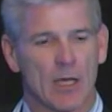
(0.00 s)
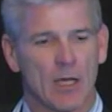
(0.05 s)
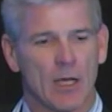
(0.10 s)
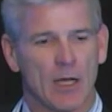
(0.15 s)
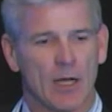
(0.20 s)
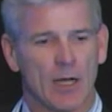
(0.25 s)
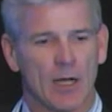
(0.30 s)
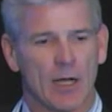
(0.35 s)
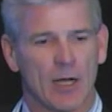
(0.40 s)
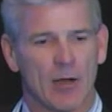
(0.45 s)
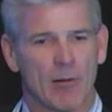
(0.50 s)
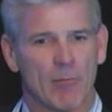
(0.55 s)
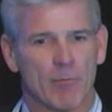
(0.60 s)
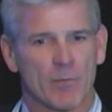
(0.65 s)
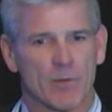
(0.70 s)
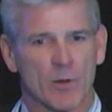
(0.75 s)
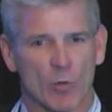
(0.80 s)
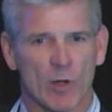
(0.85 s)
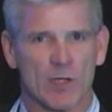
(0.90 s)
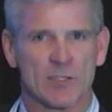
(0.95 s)

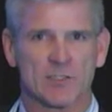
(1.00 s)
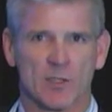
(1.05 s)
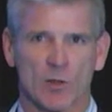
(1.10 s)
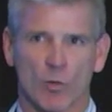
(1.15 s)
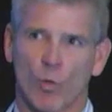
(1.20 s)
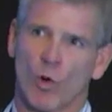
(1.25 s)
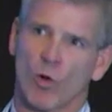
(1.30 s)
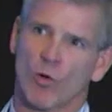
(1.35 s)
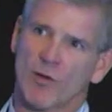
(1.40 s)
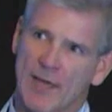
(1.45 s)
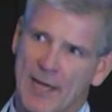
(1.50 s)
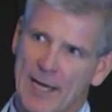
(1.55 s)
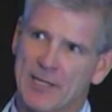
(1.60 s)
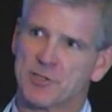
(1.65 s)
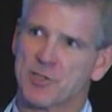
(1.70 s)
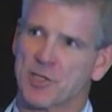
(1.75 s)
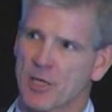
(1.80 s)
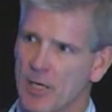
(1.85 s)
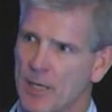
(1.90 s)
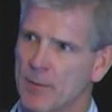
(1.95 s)
the rest of the world
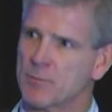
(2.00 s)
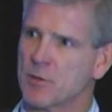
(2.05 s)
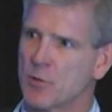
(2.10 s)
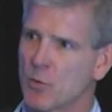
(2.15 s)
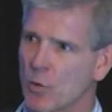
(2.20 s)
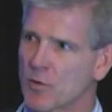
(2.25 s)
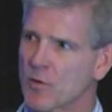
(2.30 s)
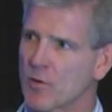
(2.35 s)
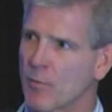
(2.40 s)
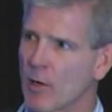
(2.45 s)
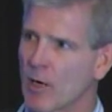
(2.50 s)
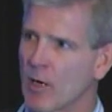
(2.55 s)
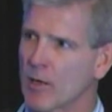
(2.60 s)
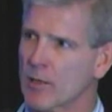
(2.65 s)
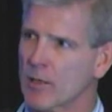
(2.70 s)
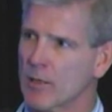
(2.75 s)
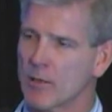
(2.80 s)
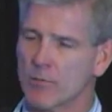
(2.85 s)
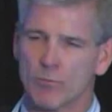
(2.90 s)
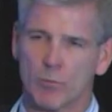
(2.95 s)
catching up to North
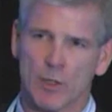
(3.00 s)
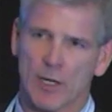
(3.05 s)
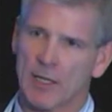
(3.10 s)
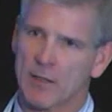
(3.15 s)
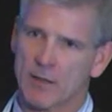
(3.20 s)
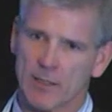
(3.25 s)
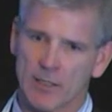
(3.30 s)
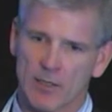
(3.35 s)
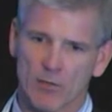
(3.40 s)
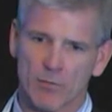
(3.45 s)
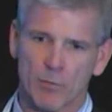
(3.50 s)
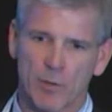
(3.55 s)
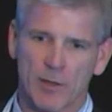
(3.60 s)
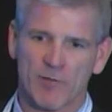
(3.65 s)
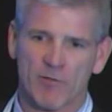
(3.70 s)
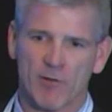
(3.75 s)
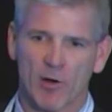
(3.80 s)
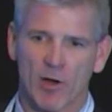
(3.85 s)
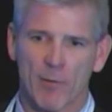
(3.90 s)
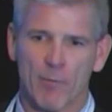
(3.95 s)
America. But I think it'd
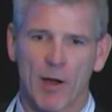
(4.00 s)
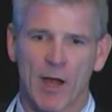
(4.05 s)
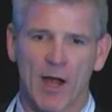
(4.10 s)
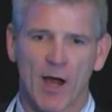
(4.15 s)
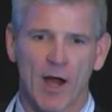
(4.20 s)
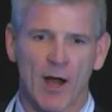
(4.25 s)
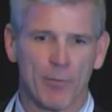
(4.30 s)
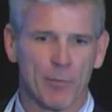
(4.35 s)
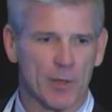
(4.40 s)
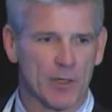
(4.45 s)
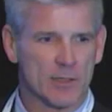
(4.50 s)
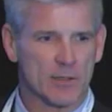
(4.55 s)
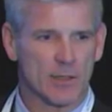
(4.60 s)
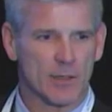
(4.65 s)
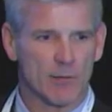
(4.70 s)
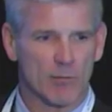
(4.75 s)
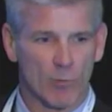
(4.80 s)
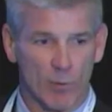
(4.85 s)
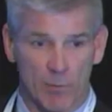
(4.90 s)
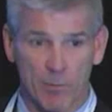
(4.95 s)
be very myopic,
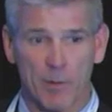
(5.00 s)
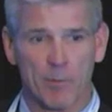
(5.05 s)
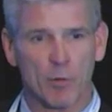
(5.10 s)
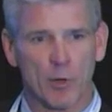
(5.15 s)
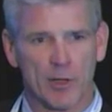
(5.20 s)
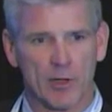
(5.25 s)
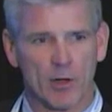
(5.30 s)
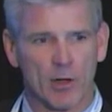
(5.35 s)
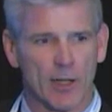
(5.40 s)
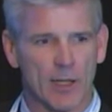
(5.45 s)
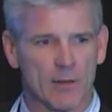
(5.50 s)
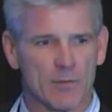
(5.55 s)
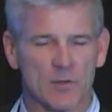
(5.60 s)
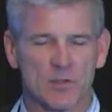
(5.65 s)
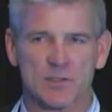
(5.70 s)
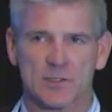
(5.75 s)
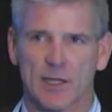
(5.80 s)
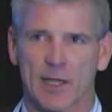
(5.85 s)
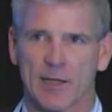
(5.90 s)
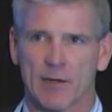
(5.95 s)
and we'd be putting our head in the
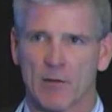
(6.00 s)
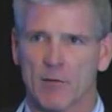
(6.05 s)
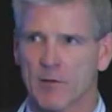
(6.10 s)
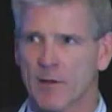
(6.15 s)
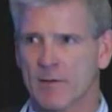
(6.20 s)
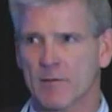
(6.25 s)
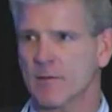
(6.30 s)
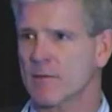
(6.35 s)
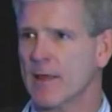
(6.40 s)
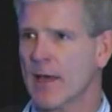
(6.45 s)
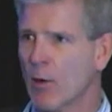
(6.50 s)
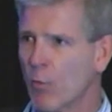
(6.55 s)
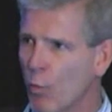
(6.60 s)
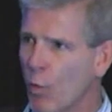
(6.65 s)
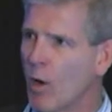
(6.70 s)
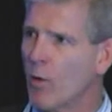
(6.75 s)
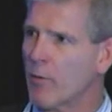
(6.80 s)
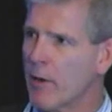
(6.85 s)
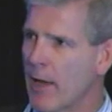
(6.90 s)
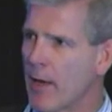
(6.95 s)
sand to think that that
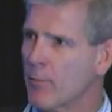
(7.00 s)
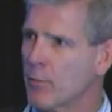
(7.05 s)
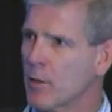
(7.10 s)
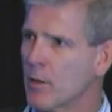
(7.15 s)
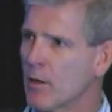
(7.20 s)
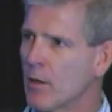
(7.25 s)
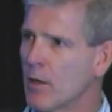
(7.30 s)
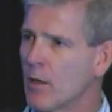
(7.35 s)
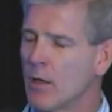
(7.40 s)
won't happen.